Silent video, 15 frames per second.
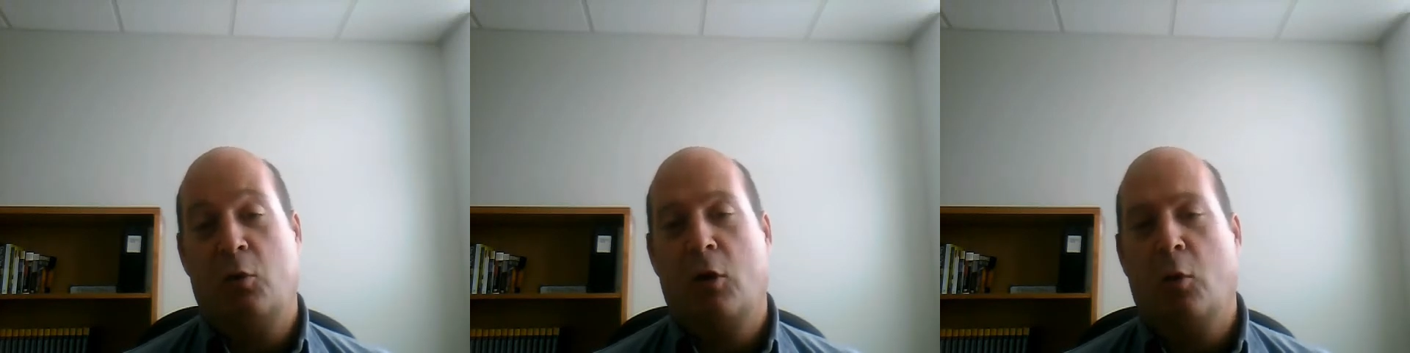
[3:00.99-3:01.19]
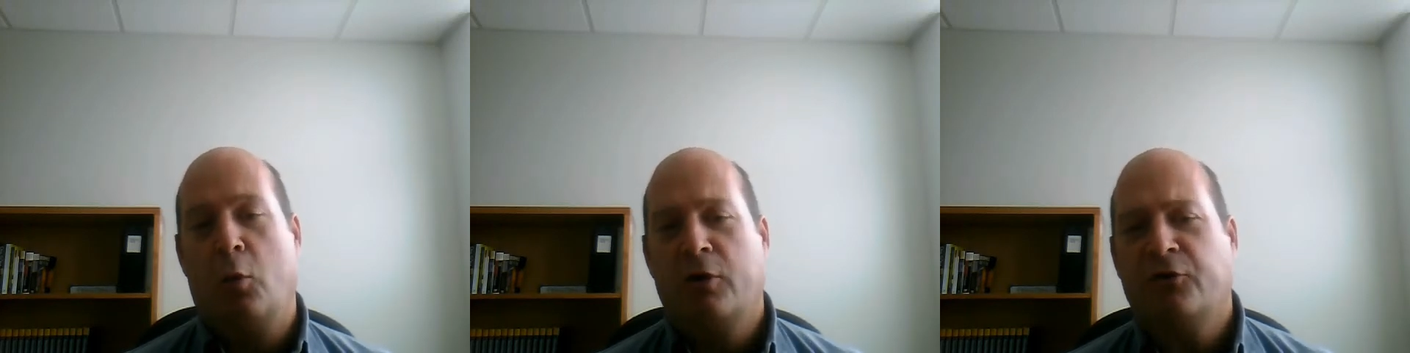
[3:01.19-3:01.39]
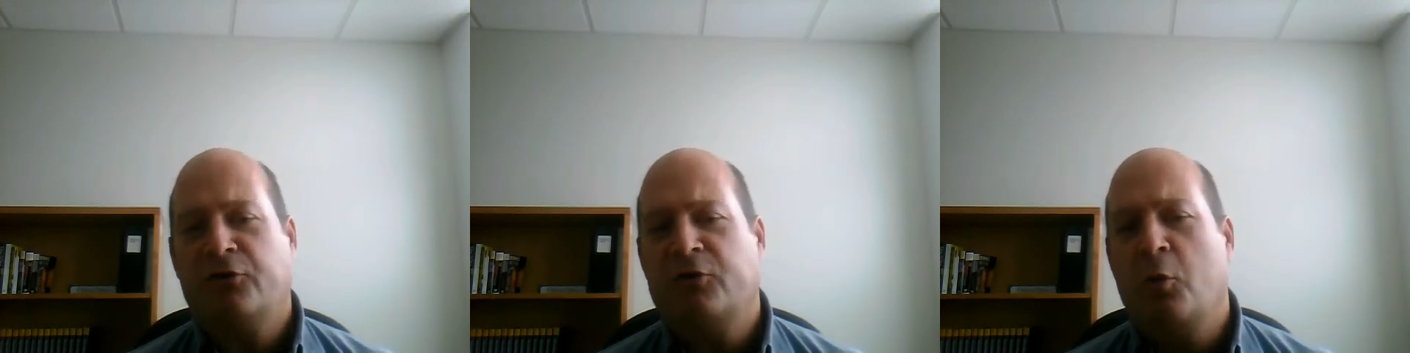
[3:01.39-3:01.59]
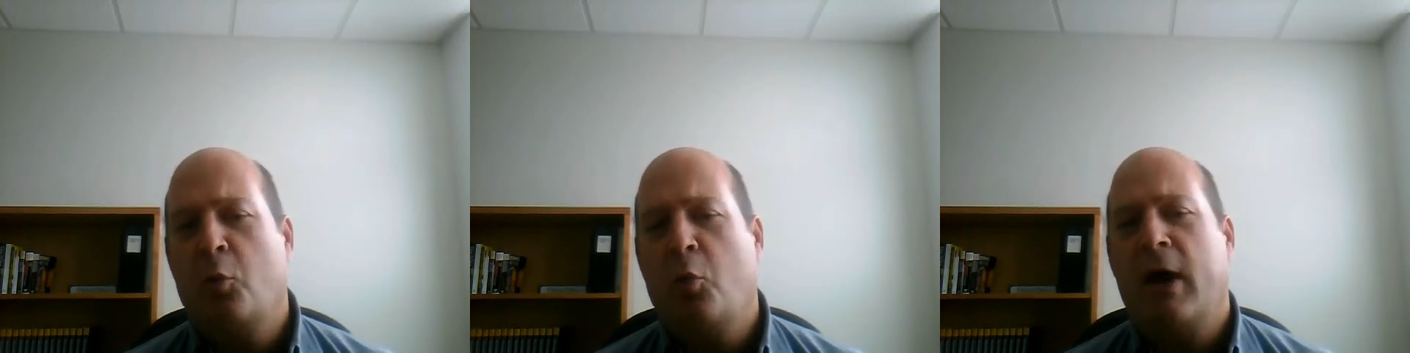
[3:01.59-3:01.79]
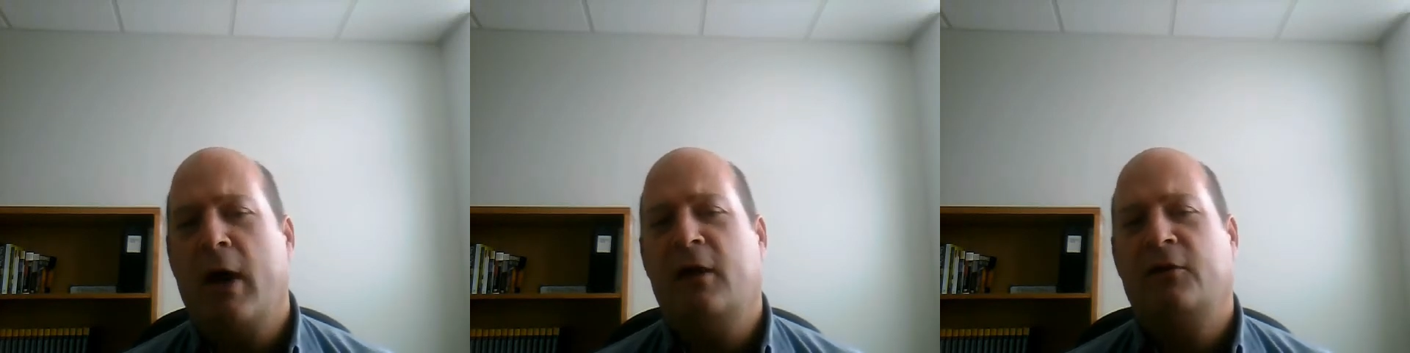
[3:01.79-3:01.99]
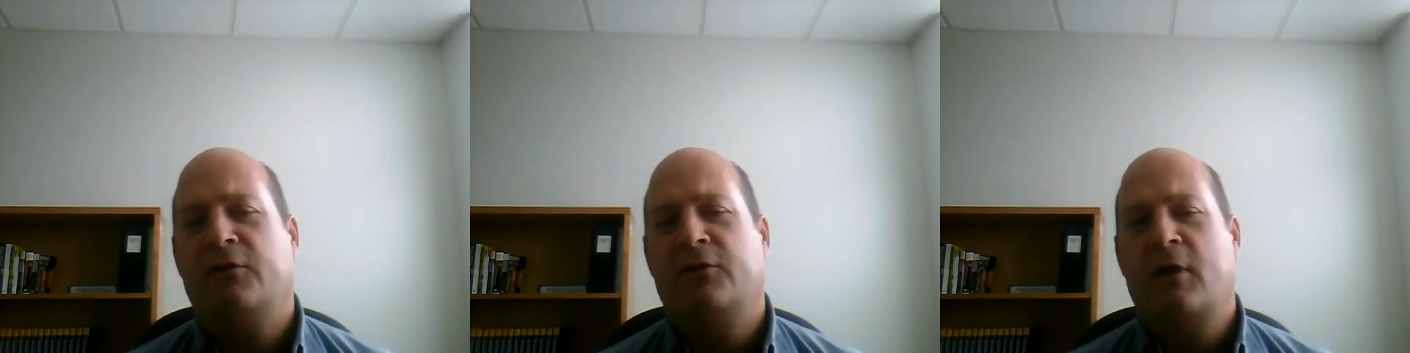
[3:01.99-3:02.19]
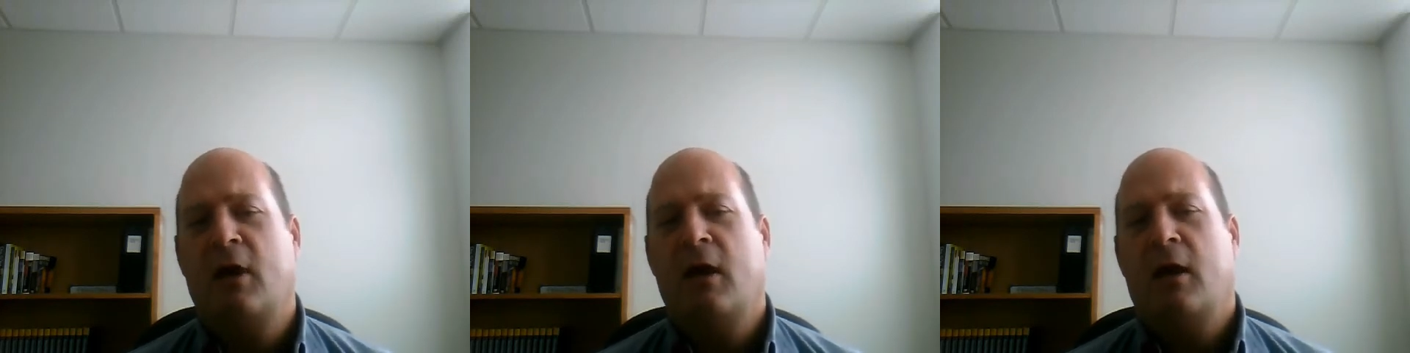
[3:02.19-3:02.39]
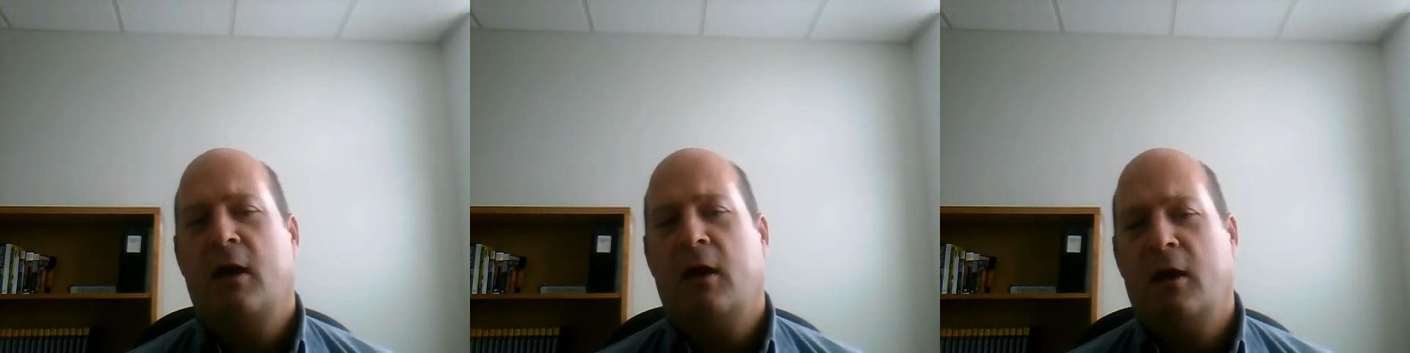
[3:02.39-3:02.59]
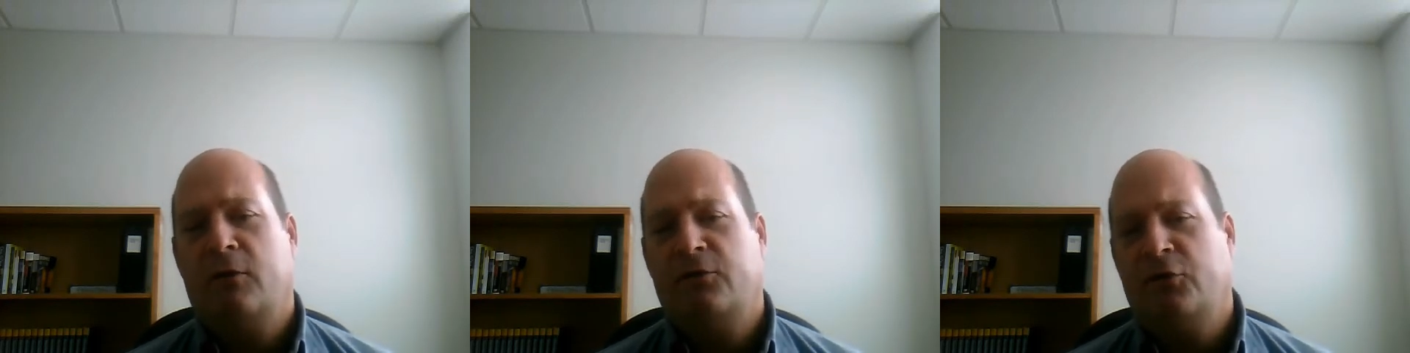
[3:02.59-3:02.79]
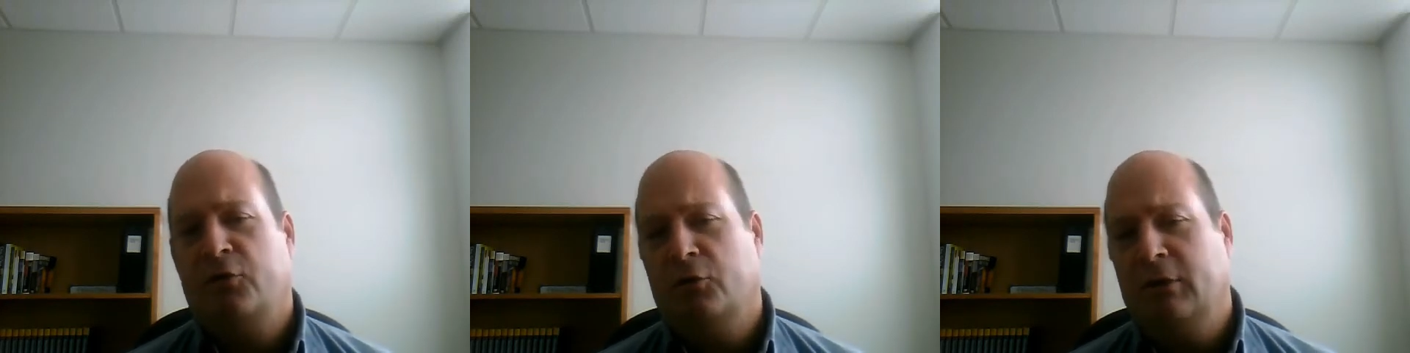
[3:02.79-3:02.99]
what are some ways
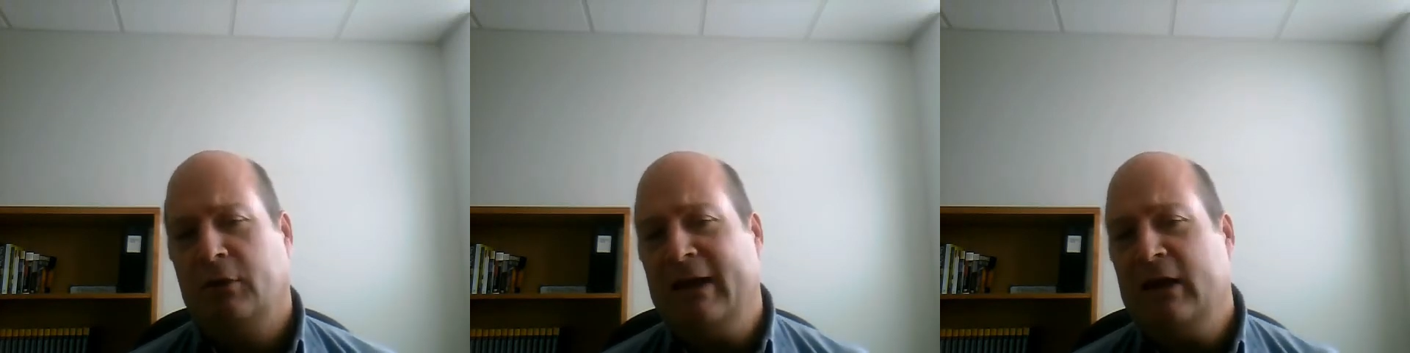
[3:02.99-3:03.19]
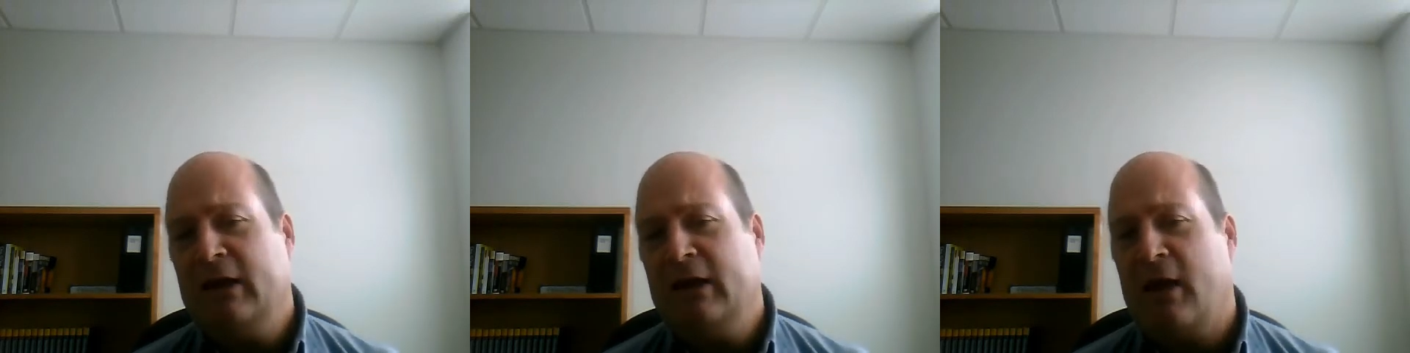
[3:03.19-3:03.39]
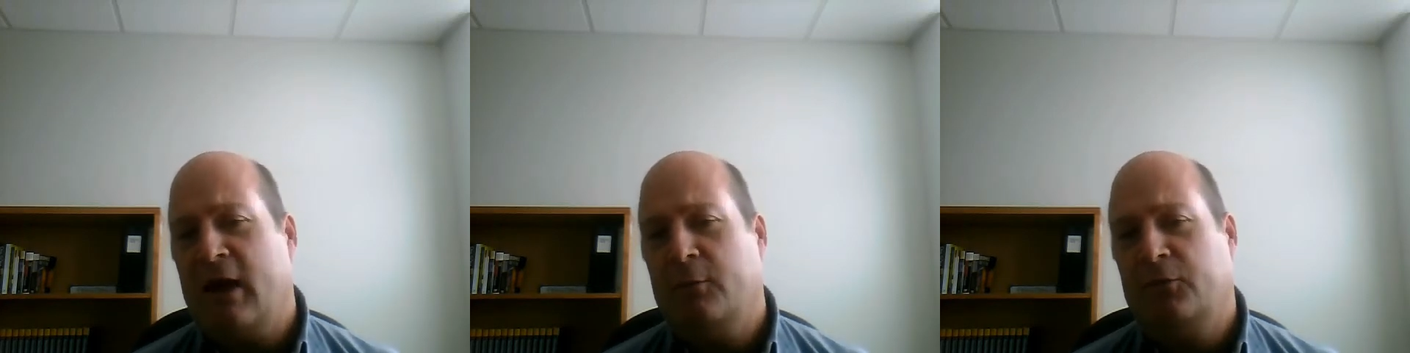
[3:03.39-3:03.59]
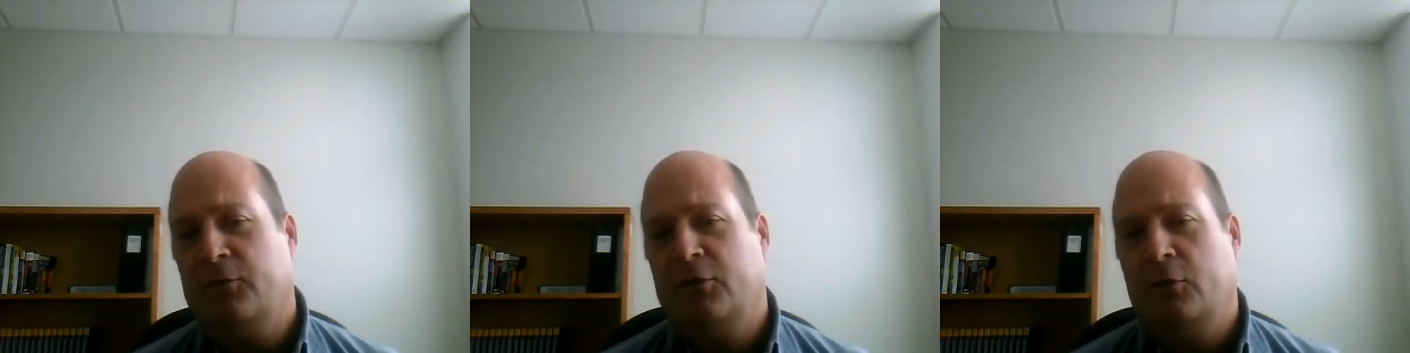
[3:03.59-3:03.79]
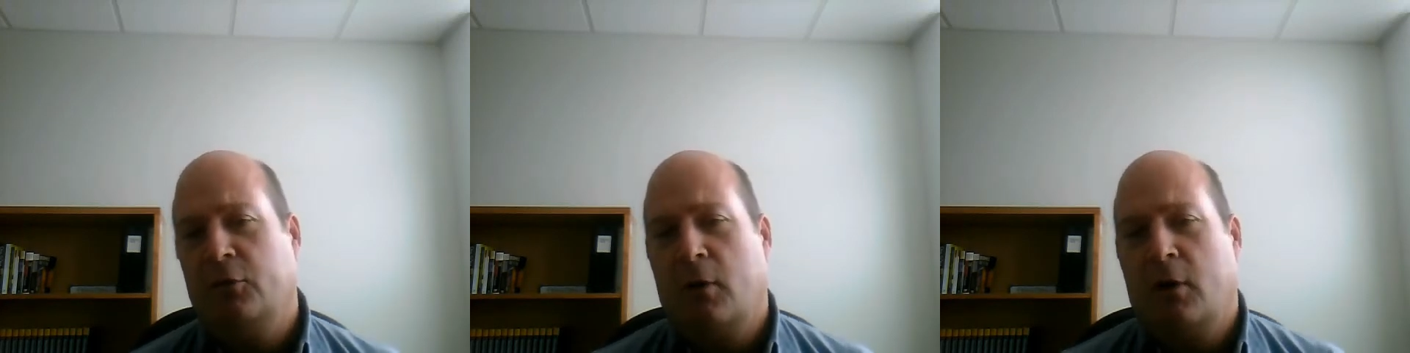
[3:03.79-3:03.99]
to lead them to